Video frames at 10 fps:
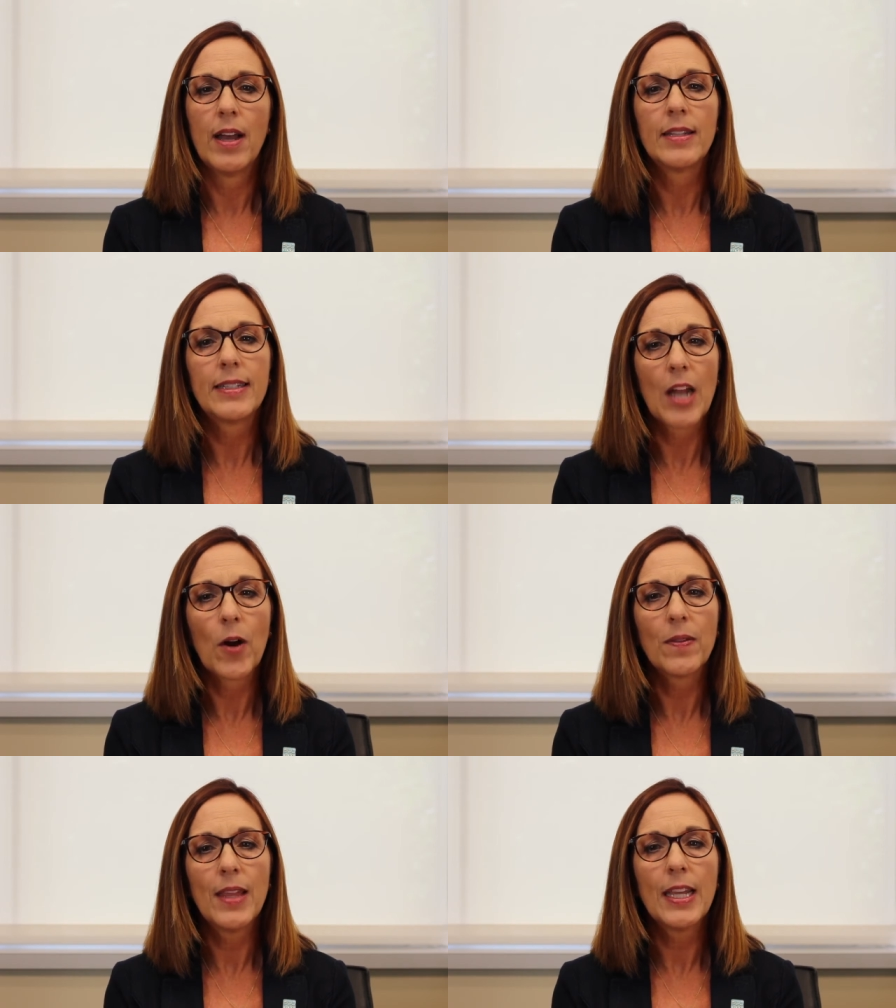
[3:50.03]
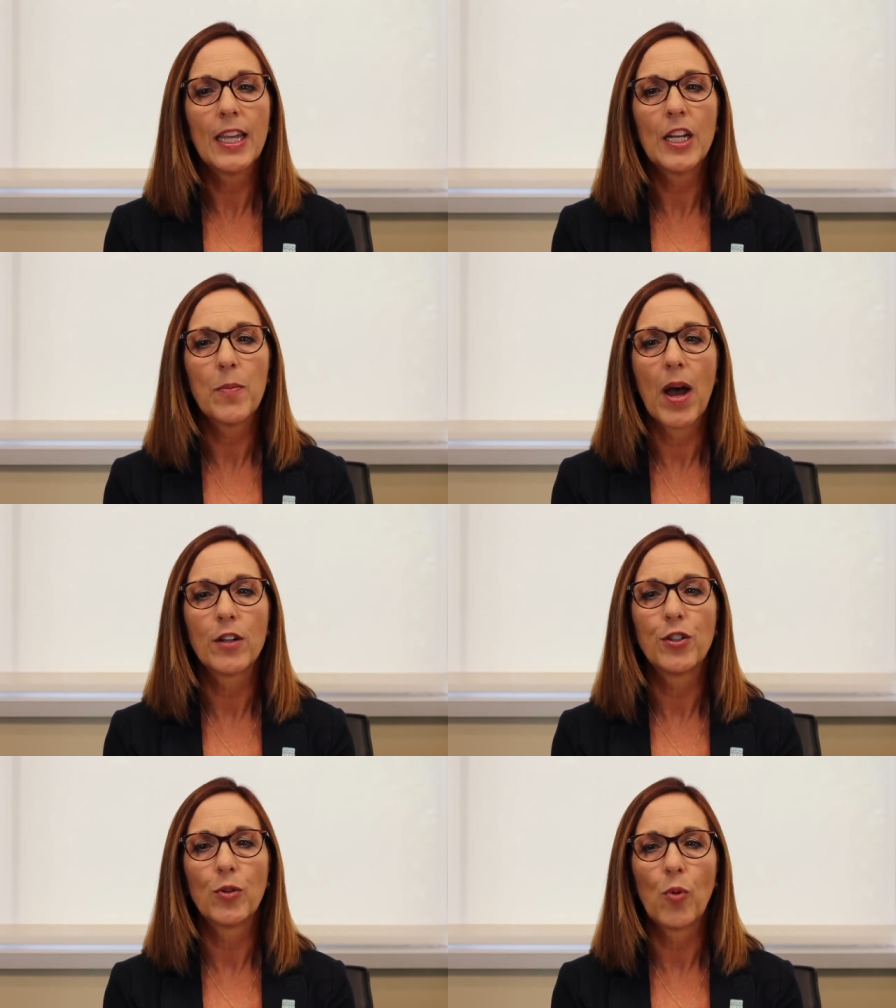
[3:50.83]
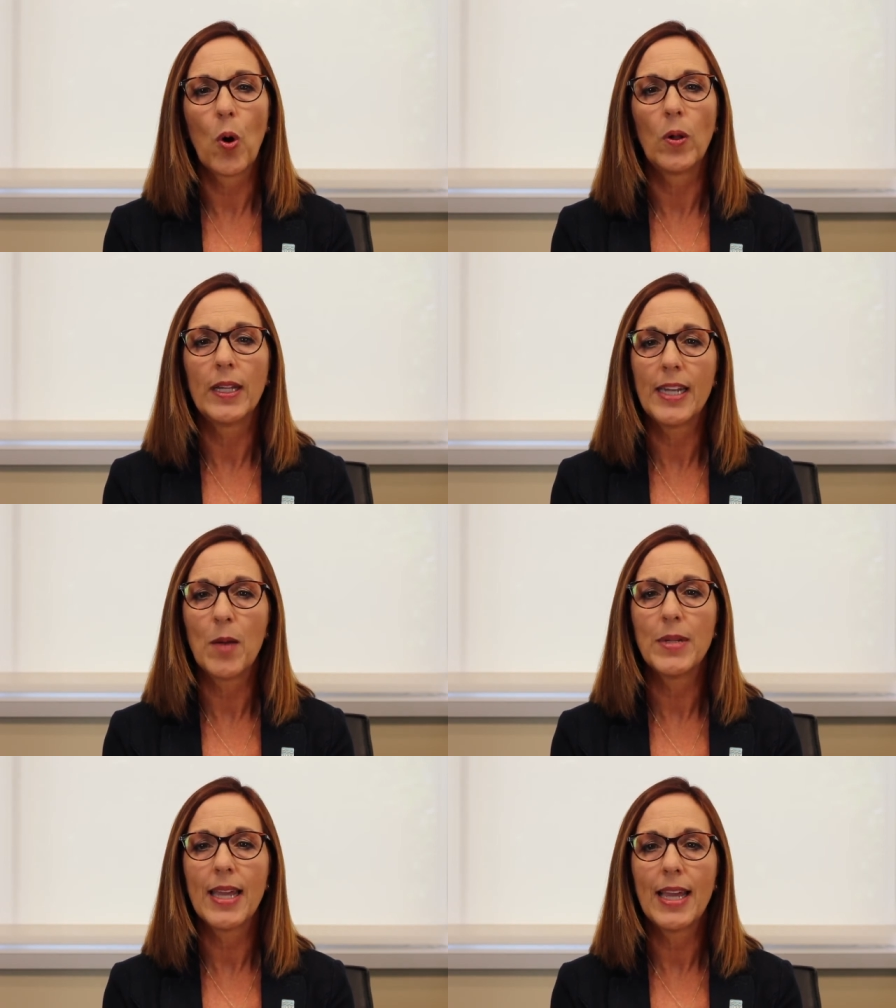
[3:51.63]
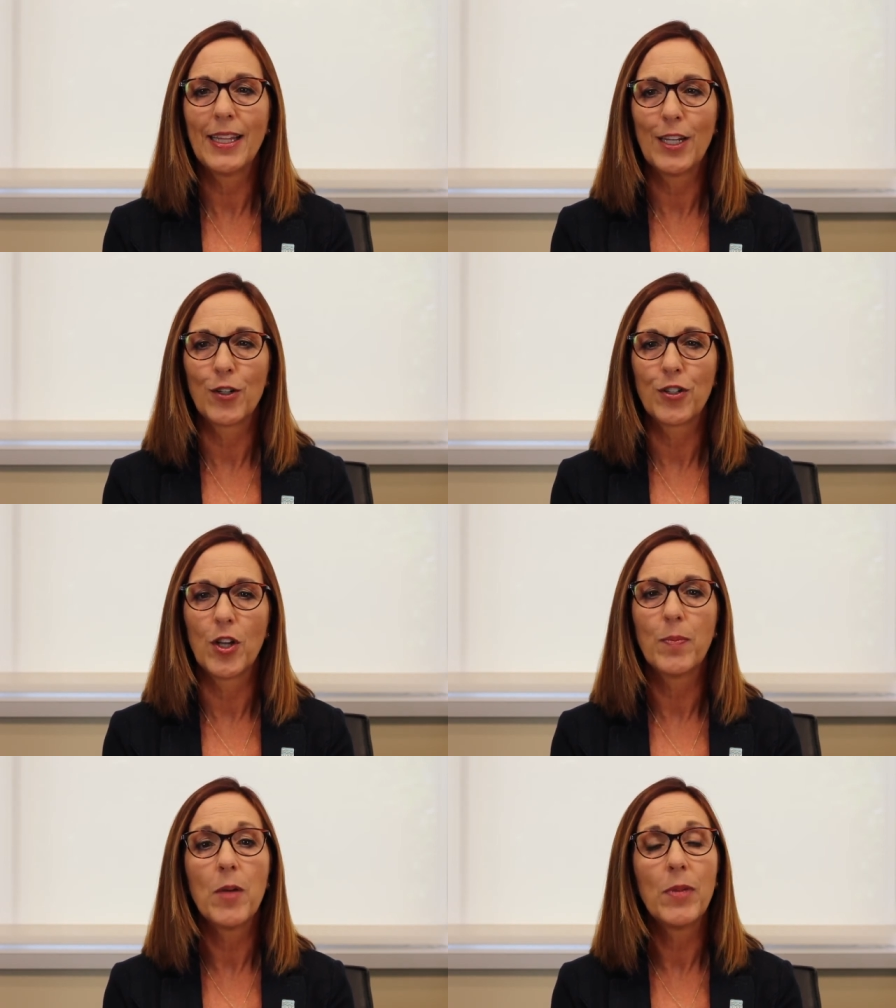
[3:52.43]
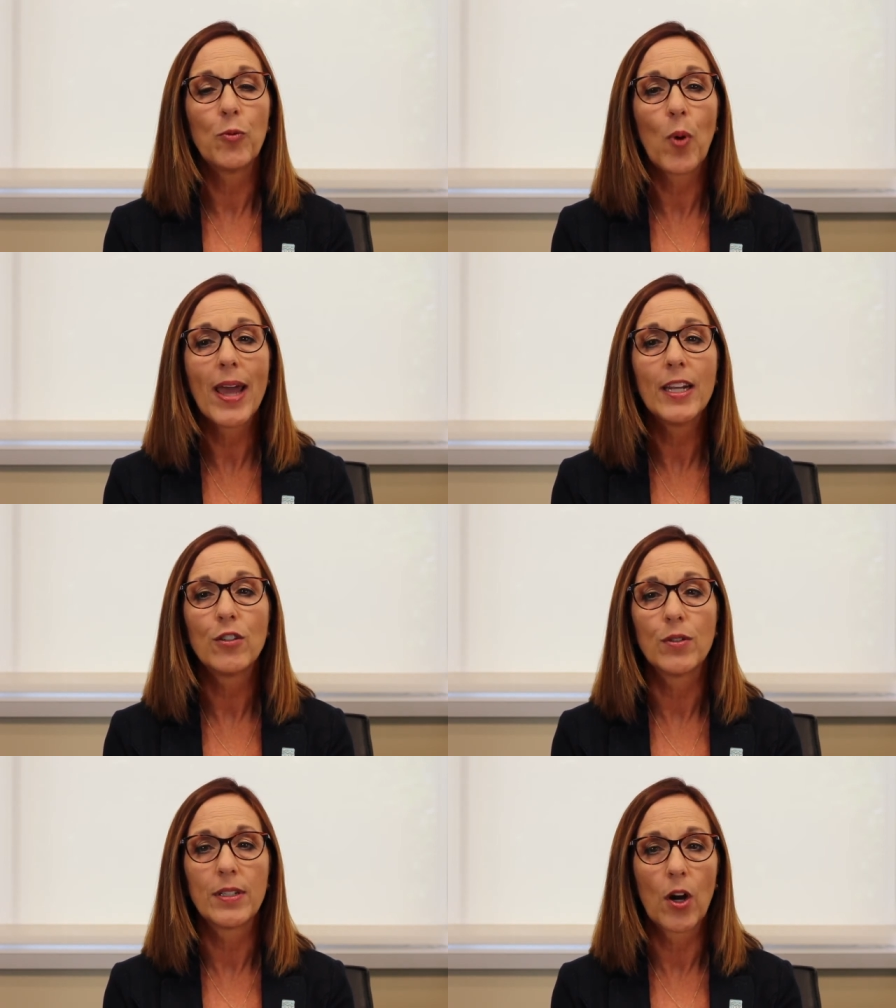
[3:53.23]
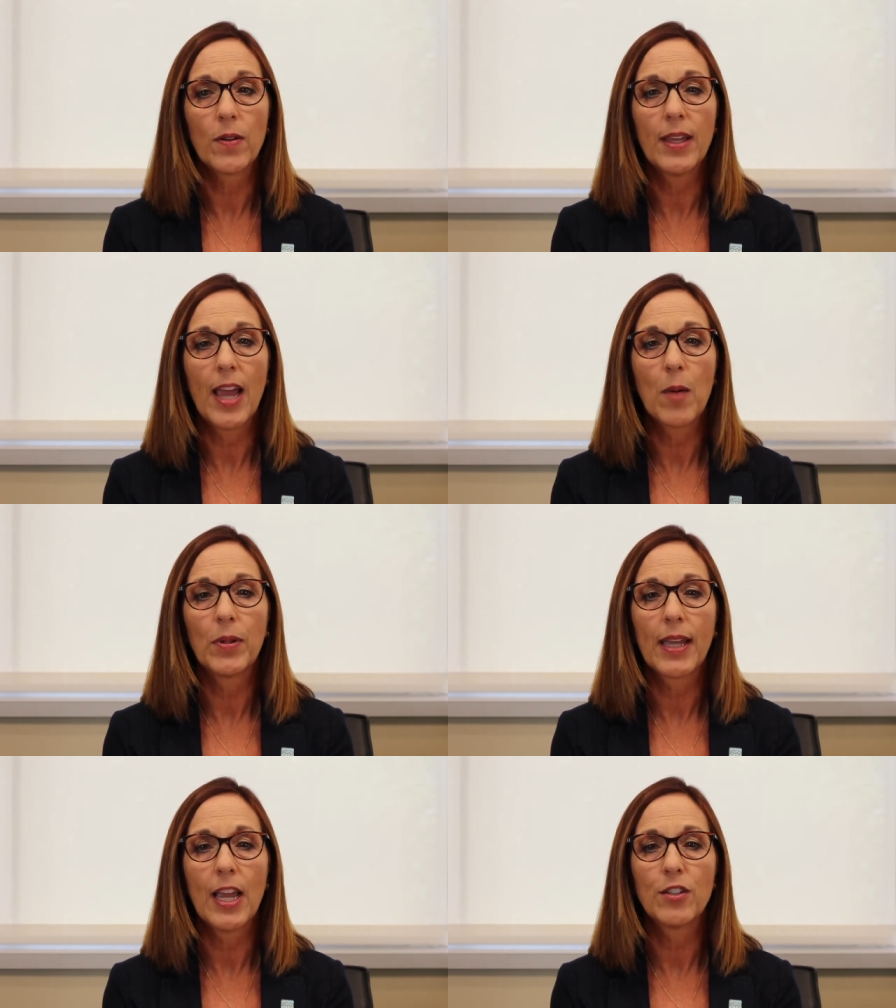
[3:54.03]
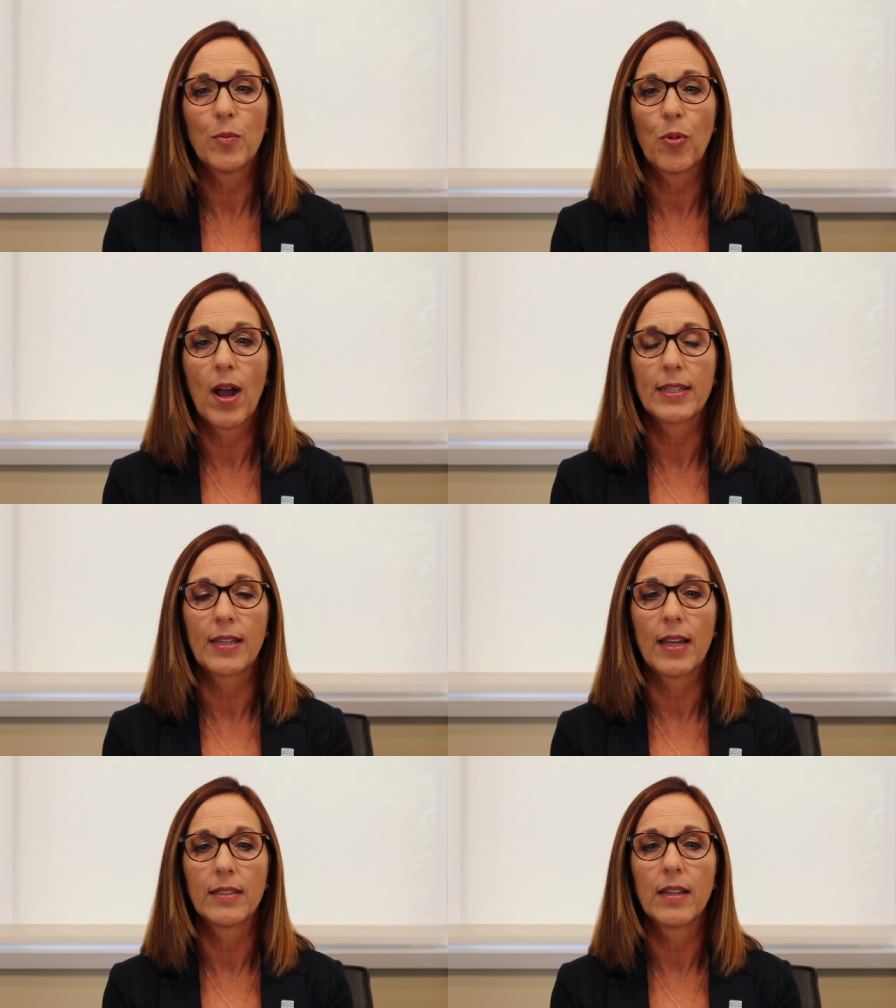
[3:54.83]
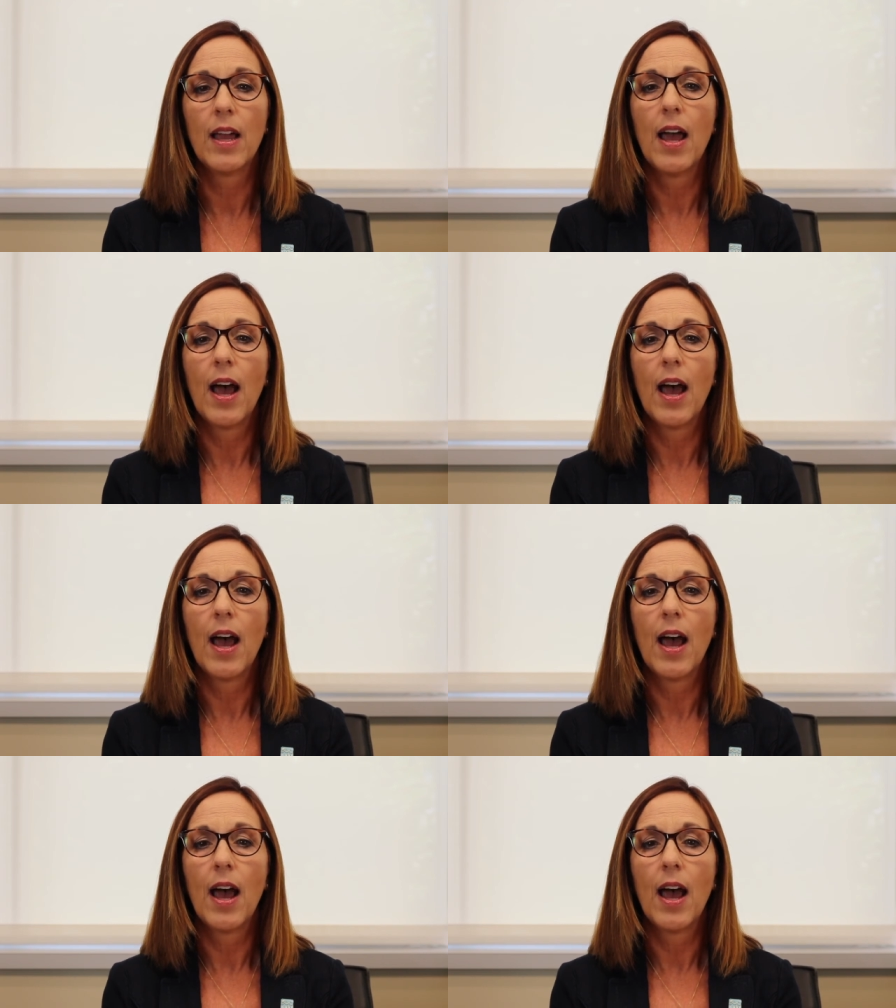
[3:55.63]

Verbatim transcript: Start thinking about your role in MDA leadership and be ready to start the application process